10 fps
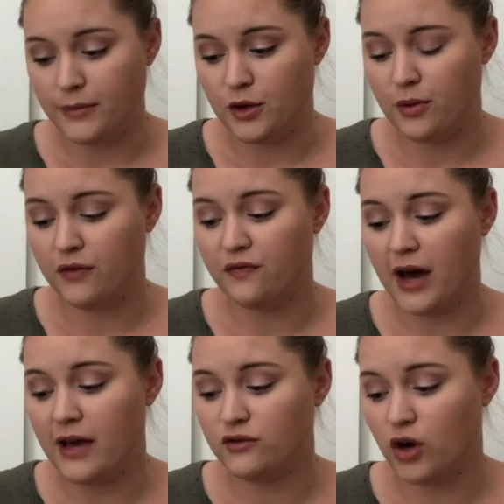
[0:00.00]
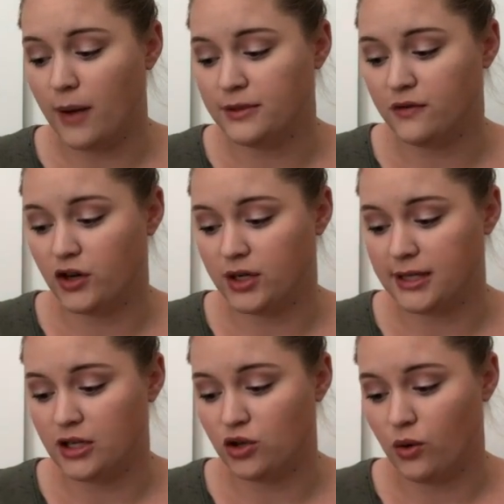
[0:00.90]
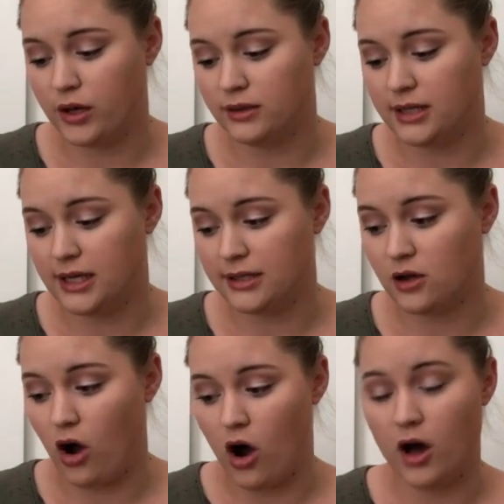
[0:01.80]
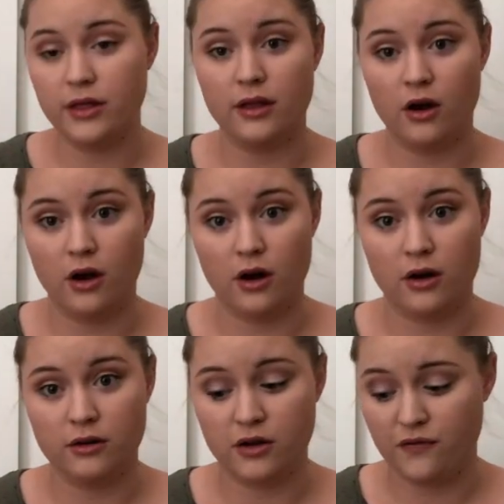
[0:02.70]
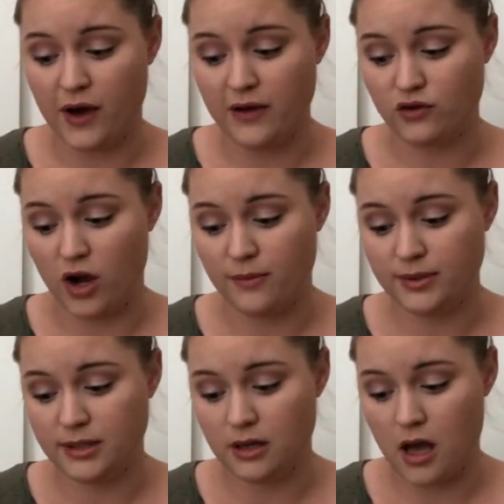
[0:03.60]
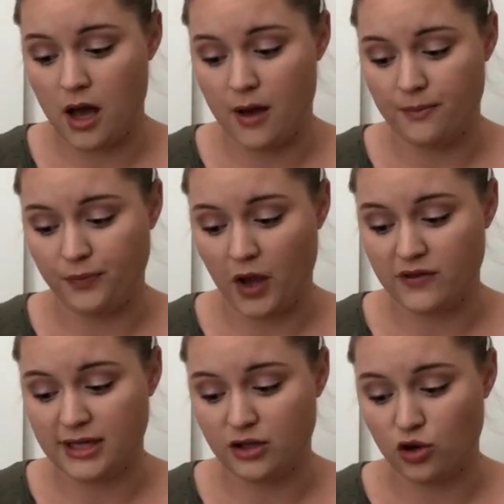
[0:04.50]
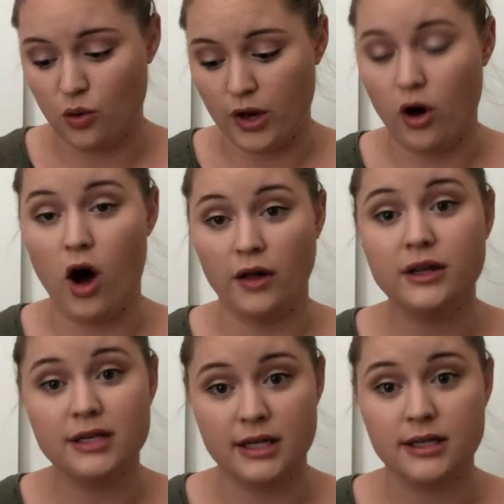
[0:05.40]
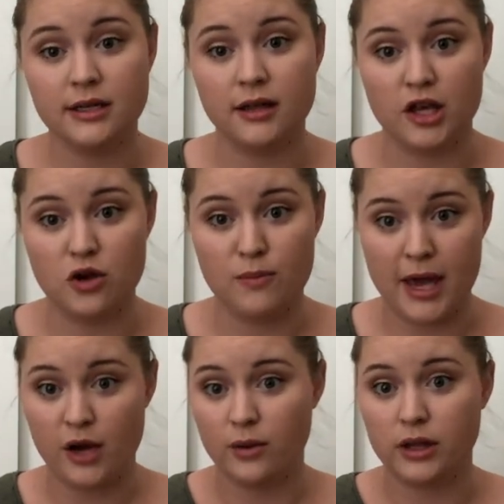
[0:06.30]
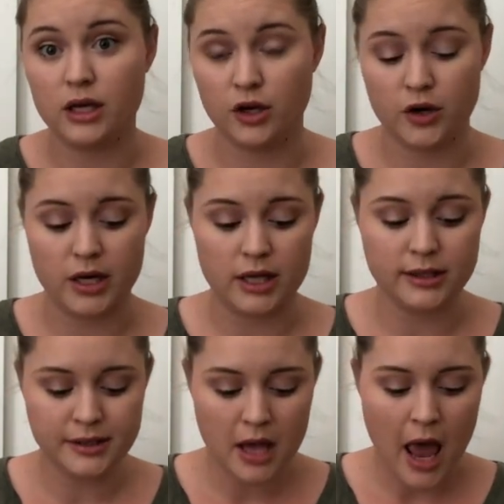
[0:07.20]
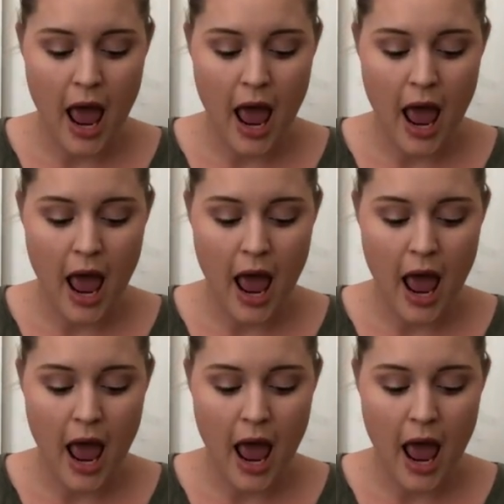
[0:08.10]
you put 5 drops of your essential oil disc on, or 5 drops of essential oil on the disc that you make with the ingredients.